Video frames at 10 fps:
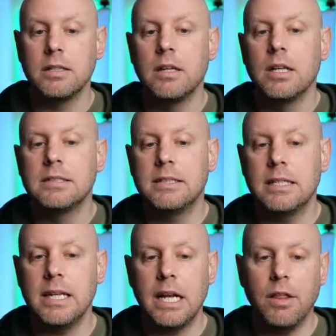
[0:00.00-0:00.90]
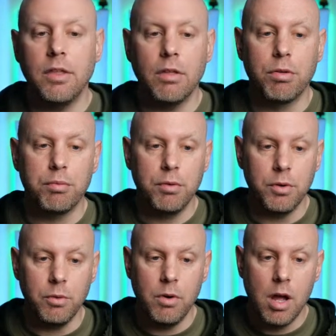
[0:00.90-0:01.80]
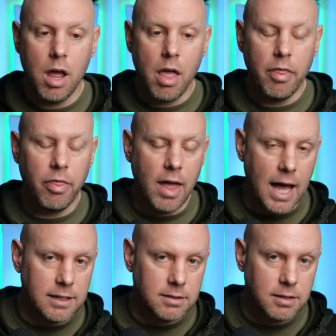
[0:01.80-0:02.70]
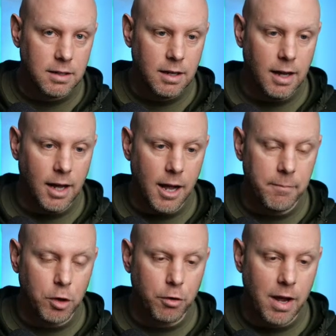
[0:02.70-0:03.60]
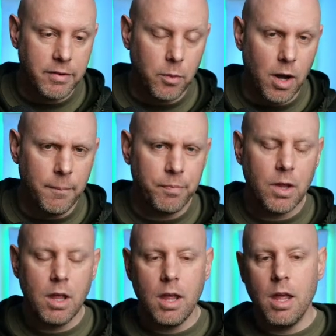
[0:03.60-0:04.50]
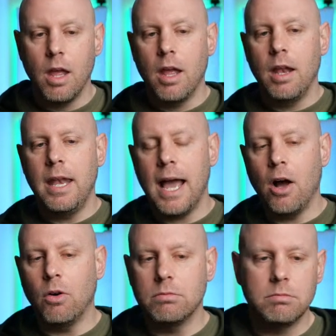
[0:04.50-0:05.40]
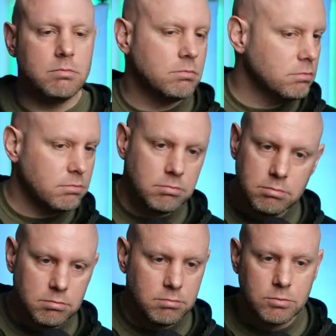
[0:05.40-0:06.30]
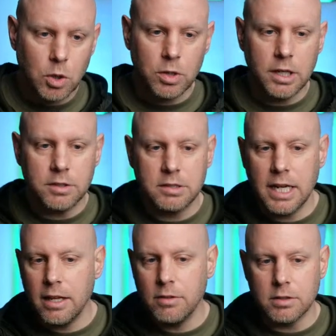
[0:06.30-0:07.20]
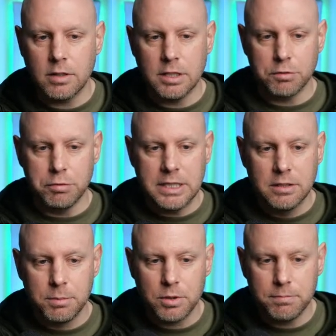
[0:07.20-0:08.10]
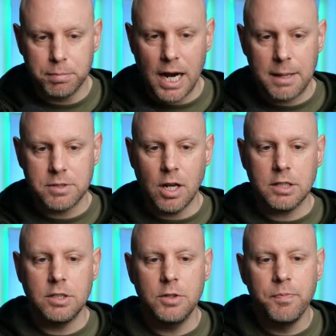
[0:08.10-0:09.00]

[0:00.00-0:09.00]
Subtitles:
sent anything through that gravity well. Now, totally understand it's reasonable perhaps not to.